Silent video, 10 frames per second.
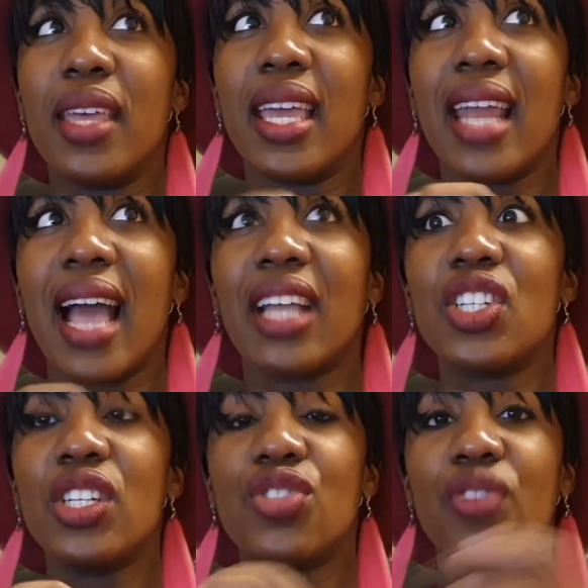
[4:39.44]
it
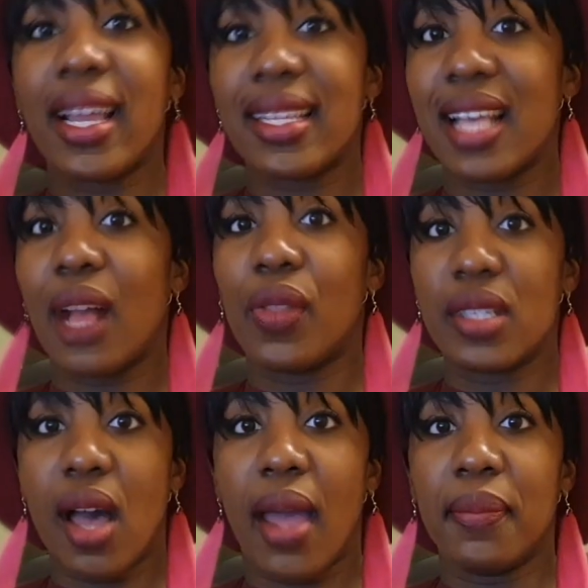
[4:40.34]
actually drags out
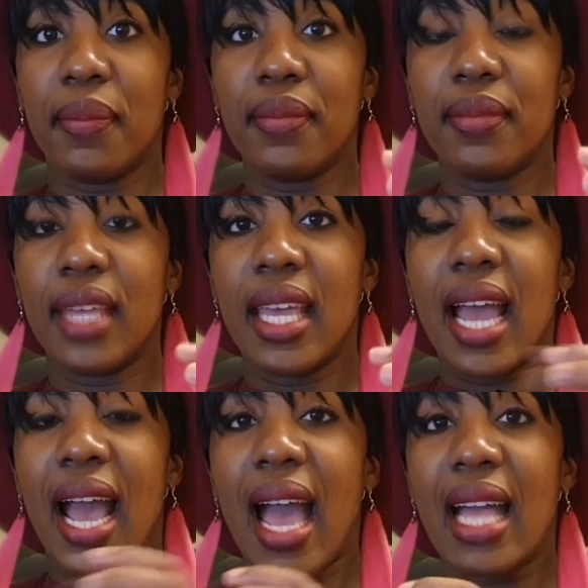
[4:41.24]
the time.
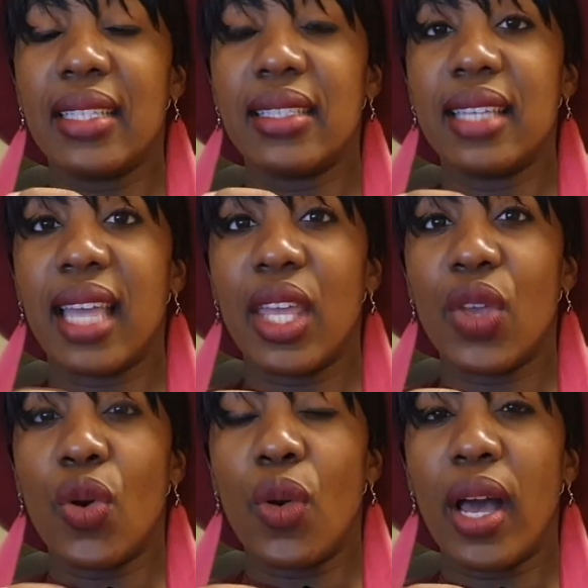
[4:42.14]
And
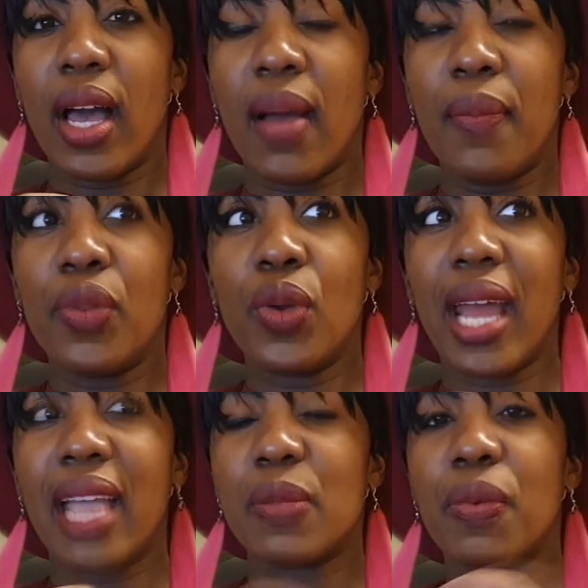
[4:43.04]
you're
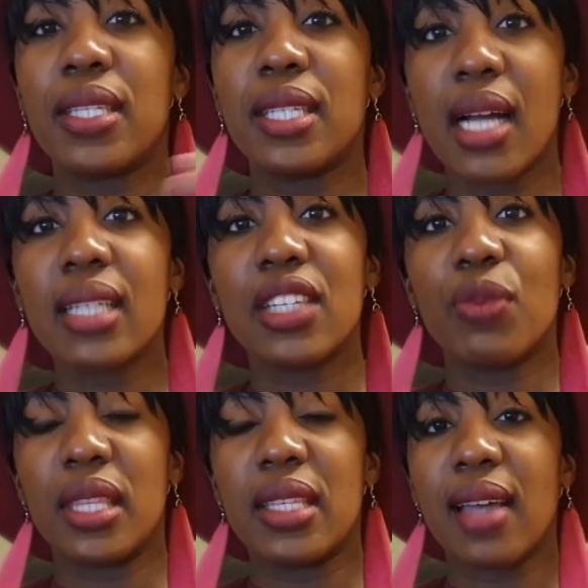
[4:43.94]
not as
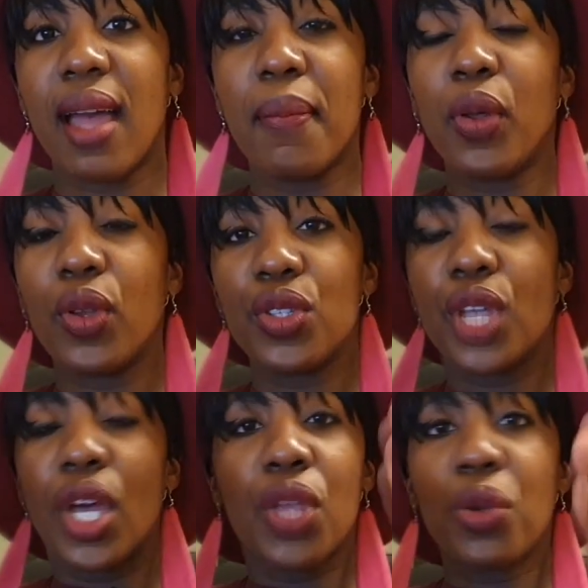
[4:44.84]
productive with the time
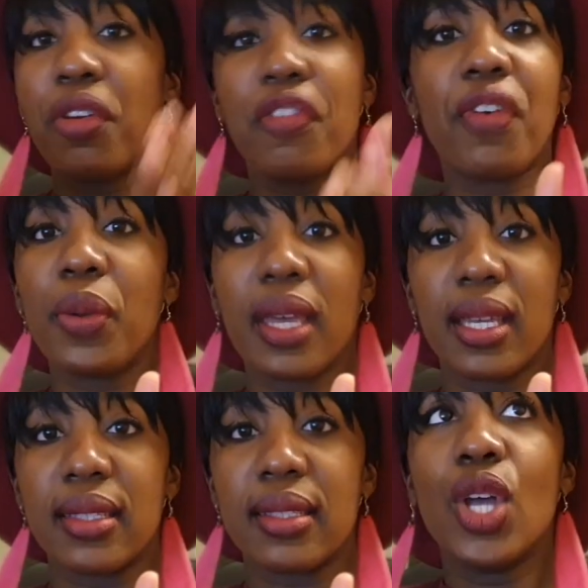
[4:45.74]
because you're not
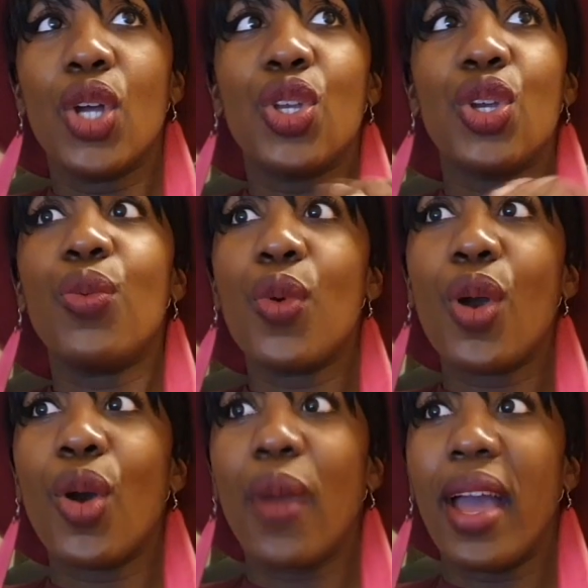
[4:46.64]
focused. You
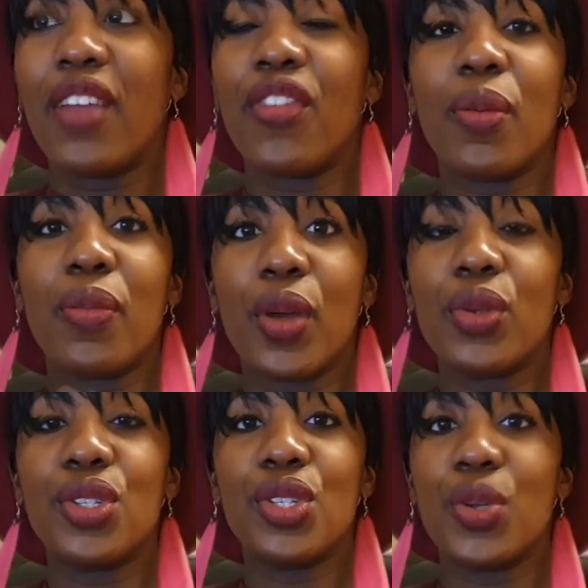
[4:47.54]
walk away from
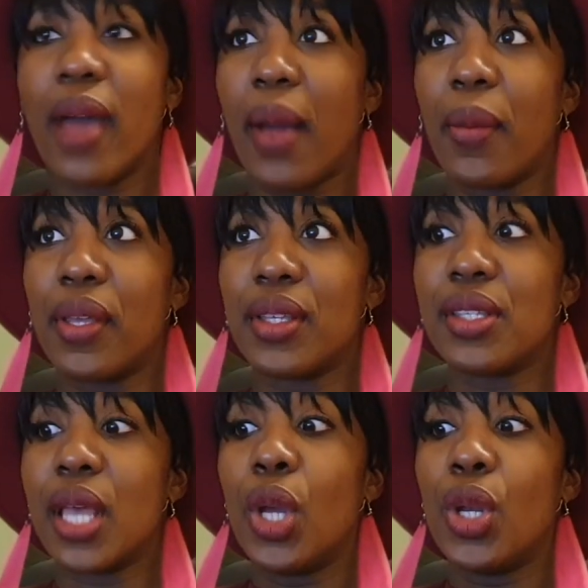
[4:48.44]
those 2
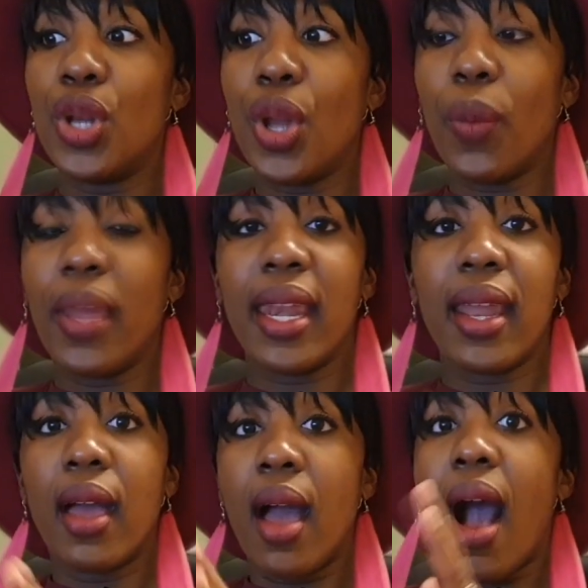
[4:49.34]
hours knowing
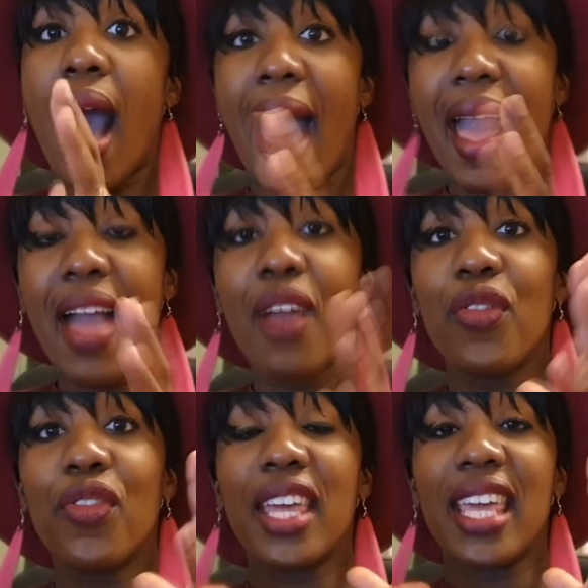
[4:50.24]
I
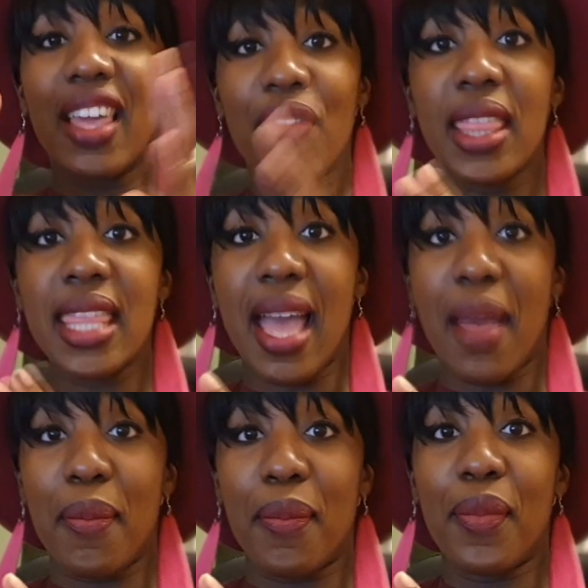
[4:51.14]
have given them